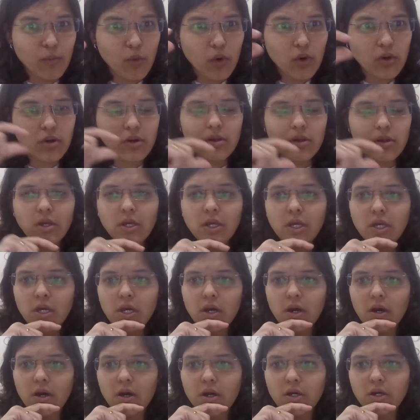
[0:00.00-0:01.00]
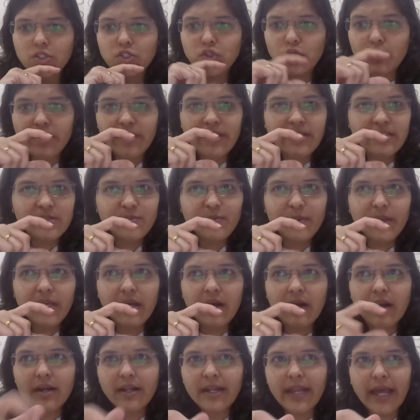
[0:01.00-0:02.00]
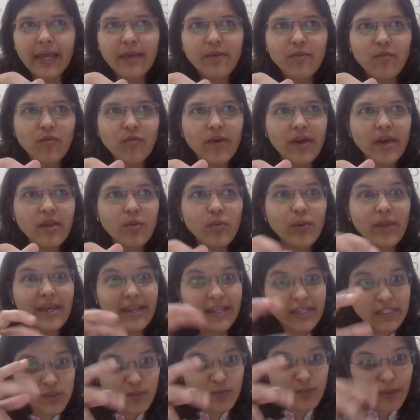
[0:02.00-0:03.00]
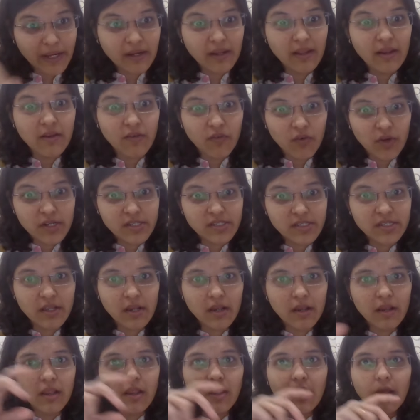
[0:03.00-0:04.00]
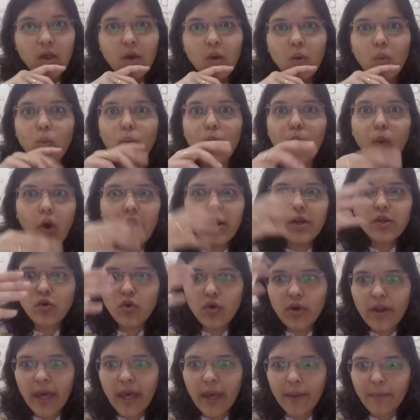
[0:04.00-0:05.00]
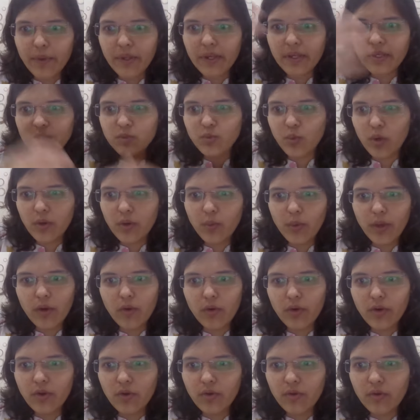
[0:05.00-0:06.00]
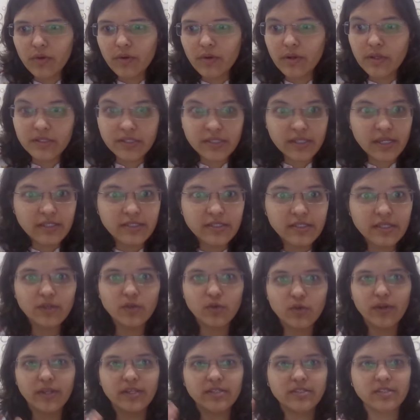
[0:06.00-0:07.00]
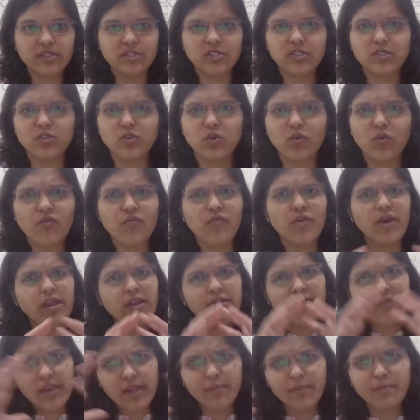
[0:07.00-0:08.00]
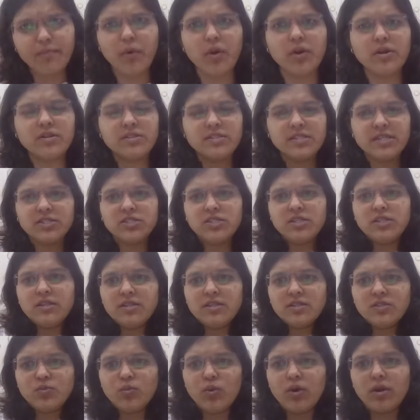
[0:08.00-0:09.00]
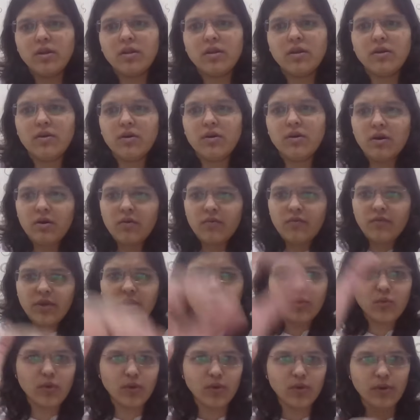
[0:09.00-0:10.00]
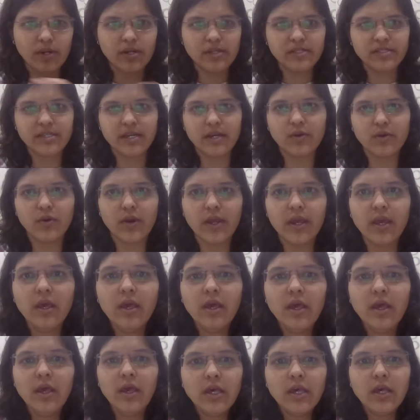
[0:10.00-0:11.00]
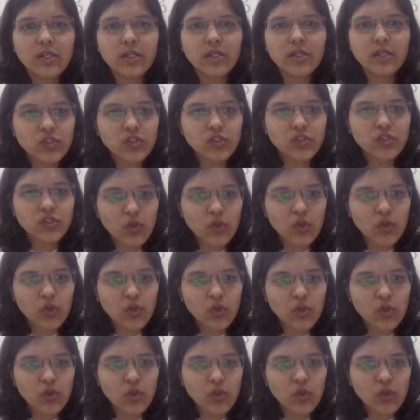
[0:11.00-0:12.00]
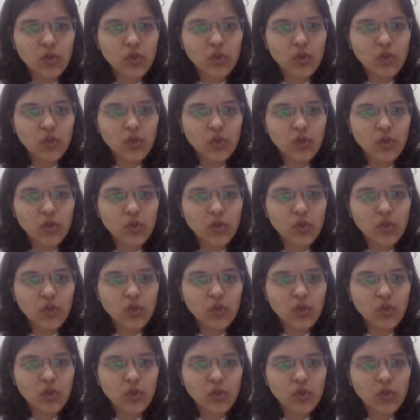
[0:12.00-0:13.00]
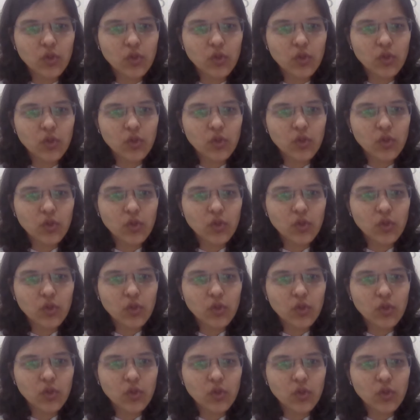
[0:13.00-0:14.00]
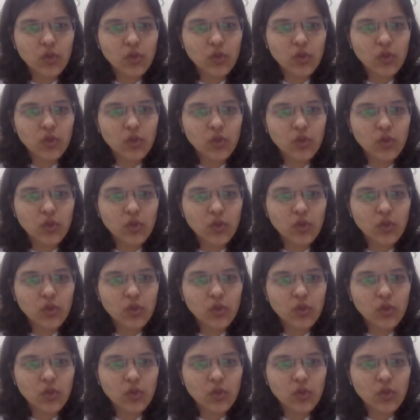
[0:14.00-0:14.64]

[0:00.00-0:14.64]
more? Should this be a time where we can expect a reversal? What could happen is what we are going to discuss in today's session. So very, very important session is what we are going to understand today. So first of all, let me just quickly present my screen.